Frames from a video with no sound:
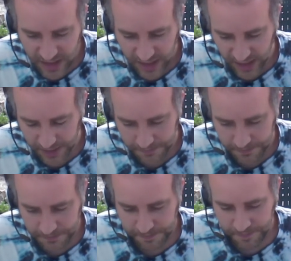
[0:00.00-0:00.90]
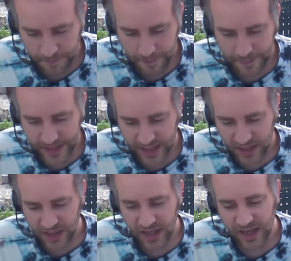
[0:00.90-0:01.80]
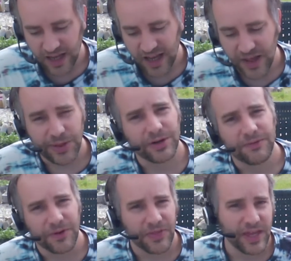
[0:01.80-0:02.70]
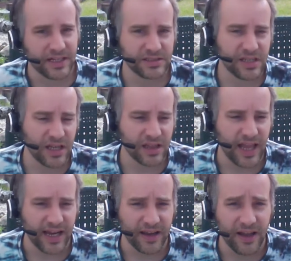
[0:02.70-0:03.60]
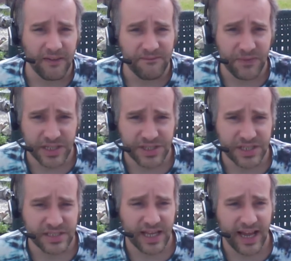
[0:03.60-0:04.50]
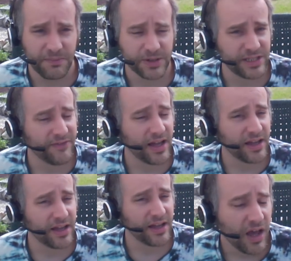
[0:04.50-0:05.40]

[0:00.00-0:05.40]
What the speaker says: Um, Other different things like finishes can add perceived value.